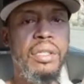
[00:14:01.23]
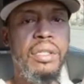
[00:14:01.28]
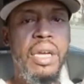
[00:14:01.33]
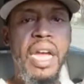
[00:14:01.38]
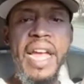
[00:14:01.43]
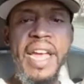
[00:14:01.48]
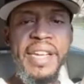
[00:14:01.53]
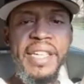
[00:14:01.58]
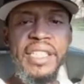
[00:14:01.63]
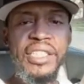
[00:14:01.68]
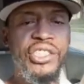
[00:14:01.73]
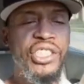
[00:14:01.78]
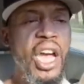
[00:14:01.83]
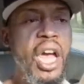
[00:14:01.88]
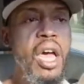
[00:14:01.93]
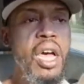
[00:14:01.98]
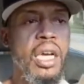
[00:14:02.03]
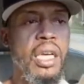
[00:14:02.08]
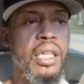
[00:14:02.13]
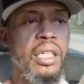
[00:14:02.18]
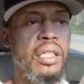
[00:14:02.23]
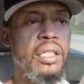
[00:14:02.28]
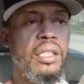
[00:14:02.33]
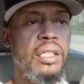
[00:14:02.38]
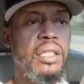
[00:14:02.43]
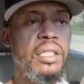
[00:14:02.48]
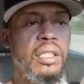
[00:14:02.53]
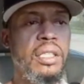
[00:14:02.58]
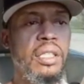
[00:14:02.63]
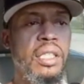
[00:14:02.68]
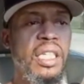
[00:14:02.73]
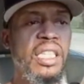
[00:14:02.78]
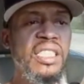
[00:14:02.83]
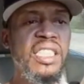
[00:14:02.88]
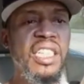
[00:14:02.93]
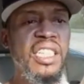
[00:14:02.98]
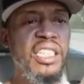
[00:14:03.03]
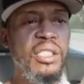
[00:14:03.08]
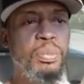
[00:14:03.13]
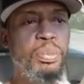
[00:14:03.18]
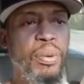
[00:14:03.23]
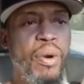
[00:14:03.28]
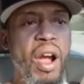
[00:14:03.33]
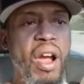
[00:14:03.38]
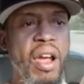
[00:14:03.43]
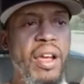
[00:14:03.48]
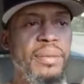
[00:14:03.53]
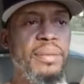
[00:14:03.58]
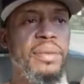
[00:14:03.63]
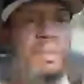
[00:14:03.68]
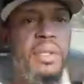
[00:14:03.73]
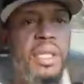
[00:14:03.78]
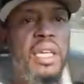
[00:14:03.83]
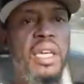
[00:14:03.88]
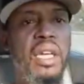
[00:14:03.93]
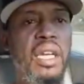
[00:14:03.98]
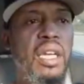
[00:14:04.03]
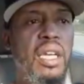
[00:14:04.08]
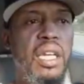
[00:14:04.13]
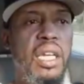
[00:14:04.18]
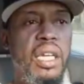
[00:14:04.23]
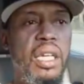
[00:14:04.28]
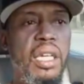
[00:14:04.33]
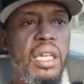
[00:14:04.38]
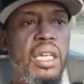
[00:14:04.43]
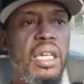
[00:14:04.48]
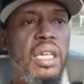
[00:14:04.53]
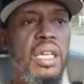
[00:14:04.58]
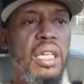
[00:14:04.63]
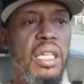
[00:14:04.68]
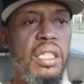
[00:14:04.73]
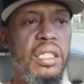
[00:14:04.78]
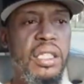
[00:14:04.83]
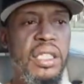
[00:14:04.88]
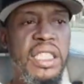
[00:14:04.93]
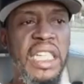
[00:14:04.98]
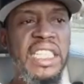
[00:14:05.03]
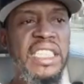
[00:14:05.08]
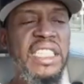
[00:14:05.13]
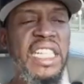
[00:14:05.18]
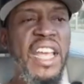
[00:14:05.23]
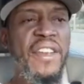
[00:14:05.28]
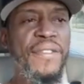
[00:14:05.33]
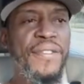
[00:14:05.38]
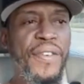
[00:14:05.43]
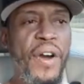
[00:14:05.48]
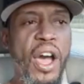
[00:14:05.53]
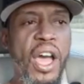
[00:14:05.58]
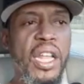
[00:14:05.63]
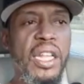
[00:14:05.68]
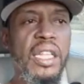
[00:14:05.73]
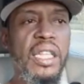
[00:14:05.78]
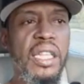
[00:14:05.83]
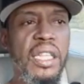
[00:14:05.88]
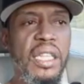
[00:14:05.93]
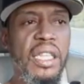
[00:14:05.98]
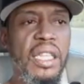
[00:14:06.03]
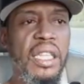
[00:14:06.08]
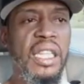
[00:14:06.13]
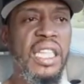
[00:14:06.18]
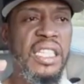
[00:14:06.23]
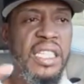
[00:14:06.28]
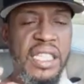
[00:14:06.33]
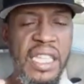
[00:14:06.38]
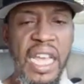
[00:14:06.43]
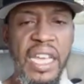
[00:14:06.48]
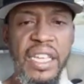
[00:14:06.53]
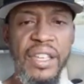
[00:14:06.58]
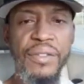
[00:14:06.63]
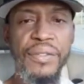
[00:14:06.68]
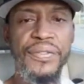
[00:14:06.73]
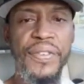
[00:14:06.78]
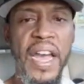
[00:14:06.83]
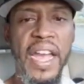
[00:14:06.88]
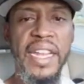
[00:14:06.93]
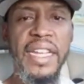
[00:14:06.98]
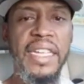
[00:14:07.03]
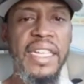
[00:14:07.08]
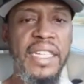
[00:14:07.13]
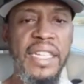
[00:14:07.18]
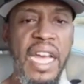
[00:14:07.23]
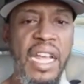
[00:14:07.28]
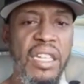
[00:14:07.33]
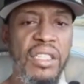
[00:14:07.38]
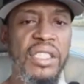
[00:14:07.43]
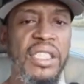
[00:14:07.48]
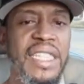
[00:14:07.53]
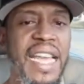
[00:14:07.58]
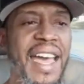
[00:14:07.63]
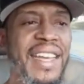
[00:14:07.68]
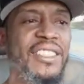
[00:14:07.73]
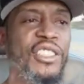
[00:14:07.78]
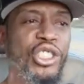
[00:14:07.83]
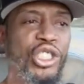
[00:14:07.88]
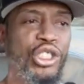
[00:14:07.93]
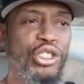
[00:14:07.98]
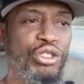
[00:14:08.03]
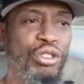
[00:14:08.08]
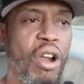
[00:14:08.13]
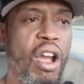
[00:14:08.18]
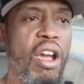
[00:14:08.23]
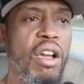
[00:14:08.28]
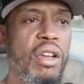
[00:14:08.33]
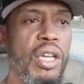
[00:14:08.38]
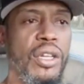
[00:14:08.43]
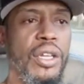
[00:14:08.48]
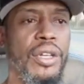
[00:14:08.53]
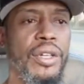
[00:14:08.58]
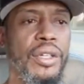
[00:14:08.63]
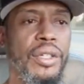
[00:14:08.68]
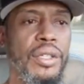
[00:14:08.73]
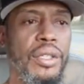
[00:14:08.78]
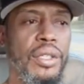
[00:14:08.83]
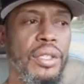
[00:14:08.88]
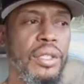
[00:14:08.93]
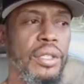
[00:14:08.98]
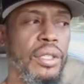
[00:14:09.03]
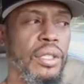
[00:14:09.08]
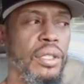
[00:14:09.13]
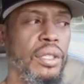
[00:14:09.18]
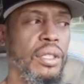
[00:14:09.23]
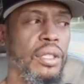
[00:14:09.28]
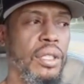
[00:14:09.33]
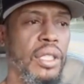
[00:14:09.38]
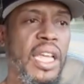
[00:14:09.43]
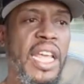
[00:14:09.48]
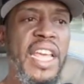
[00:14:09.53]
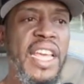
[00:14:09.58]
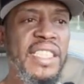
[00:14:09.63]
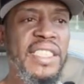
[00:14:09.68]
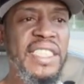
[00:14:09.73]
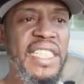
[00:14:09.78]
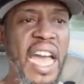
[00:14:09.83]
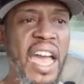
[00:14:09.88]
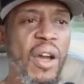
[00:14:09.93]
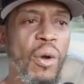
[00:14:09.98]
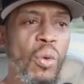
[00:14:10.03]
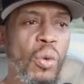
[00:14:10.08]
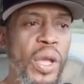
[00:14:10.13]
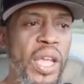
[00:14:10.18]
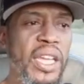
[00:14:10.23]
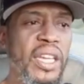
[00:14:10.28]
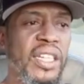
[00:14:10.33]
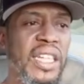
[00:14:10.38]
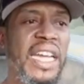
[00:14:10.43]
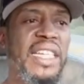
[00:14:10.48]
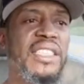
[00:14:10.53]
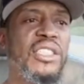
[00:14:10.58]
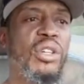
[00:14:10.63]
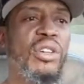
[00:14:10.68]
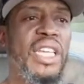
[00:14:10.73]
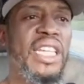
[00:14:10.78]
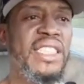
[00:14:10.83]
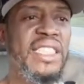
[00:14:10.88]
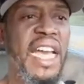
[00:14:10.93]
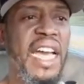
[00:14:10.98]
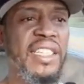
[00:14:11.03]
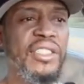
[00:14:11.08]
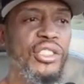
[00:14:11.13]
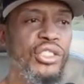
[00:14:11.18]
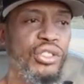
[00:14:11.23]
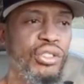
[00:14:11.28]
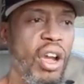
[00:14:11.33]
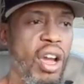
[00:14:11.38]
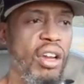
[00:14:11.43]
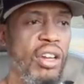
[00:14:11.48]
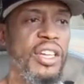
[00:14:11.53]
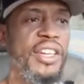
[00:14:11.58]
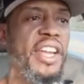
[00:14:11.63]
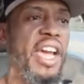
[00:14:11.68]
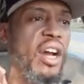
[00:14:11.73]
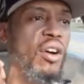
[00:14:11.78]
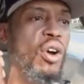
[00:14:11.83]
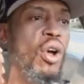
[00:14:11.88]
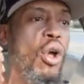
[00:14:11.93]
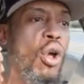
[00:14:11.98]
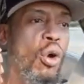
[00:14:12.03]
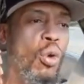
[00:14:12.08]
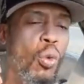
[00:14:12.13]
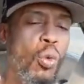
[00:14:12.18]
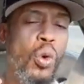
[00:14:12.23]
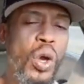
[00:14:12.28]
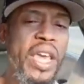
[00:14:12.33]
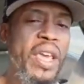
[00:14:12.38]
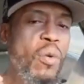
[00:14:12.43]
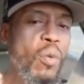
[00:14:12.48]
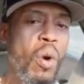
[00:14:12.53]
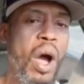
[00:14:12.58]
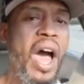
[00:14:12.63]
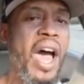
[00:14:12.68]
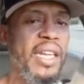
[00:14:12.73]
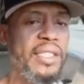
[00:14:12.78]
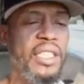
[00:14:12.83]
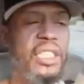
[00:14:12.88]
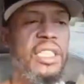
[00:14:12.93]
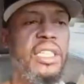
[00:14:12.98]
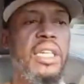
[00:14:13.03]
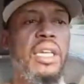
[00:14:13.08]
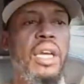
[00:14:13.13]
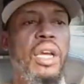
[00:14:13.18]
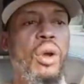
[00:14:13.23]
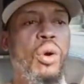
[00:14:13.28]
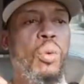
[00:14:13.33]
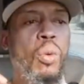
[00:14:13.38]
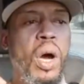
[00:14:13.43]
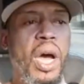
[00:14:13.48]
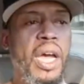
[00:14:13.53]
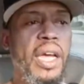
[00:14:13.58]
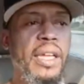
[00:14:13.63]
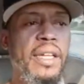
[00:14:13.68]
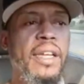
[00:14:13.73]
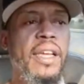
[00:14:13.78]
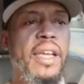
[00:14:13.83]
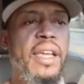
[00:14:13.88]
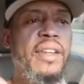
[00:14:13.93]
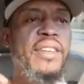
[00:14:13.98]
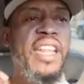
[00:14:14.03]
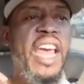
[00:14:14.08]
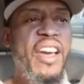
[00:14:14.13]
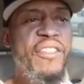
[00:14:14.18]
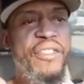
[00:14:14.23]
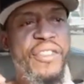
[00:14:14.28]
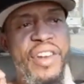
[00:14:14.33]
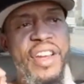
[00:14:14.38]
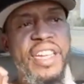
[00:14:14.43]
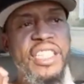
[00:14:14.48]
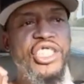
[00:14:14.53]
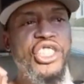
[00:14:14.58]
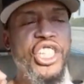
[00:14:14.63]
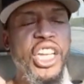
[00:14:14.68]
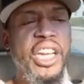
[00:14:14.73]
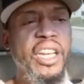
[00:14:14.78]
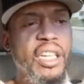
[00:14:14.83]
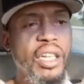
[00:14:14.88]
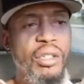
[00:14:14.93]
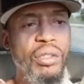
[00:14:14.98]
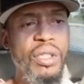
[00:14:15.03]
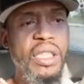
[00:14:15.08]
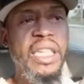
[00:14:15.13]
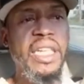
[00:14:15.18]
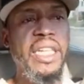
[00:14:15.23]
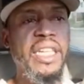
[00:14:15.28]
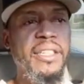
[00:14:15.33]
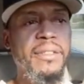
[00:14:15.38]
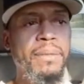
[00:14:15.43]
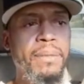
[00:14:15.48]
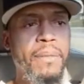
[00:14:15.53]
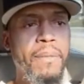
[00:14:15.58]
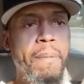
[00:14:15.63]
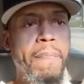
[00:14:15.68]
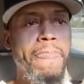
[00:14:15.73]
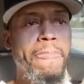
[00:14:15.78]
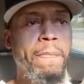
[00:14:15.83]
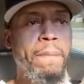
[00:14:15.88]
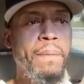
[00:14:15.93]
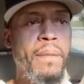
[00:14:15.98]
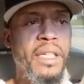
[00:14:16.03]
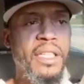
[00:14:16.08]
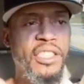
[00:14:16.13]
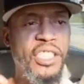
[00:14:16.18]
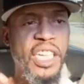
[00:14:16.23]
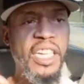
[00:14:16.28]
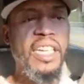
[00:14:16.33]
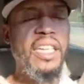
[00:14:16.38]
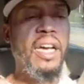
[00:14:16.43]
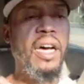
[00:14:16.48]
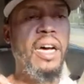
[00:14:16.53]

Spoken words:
And he's young. He's in his prime. Since they fought the second fight, Canelo's gotten stronger. He is not weaker, so he's gotten stronger. Now, we watched what Derevyanchenko did to